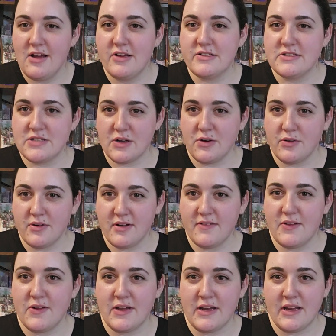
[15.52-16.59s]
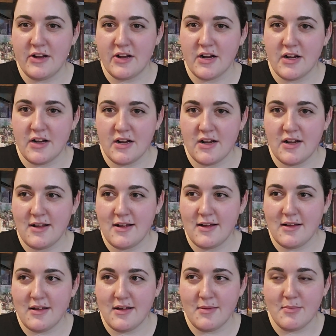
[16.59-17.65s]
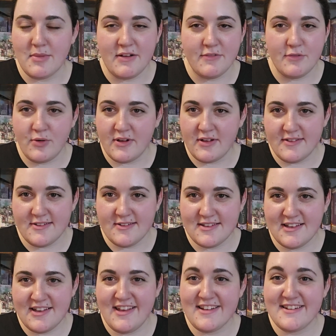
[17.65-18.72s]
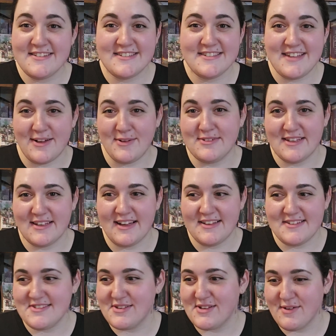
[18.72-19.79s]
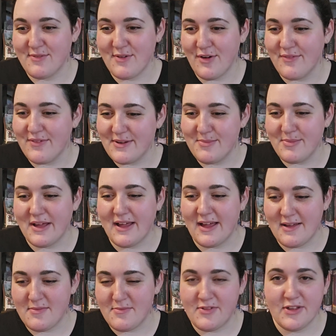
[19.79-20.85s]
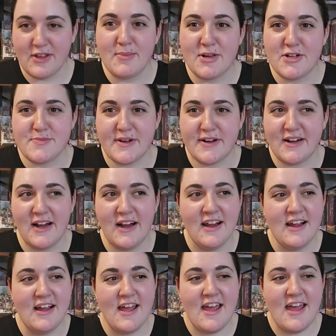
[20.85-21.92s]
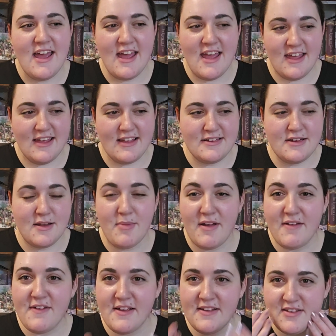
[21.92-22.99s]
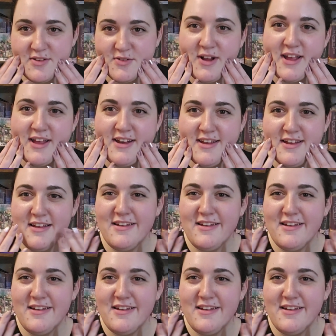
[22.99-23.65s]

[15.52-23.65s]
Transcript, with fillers: so if you can hear my voice it sounds like I still have COVID but I'm feeling much better and my face is red